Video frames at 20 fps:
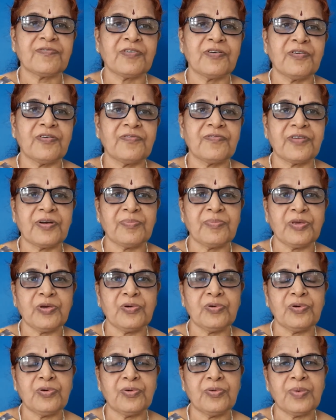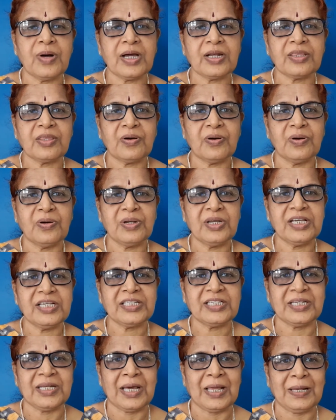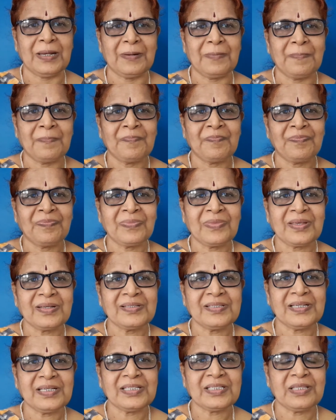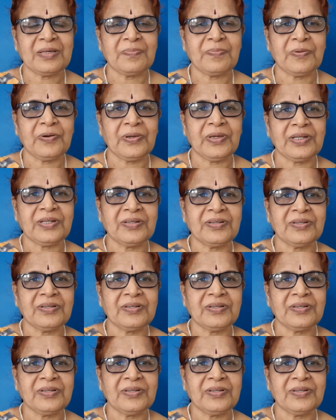flow from you who are the original, says the poet.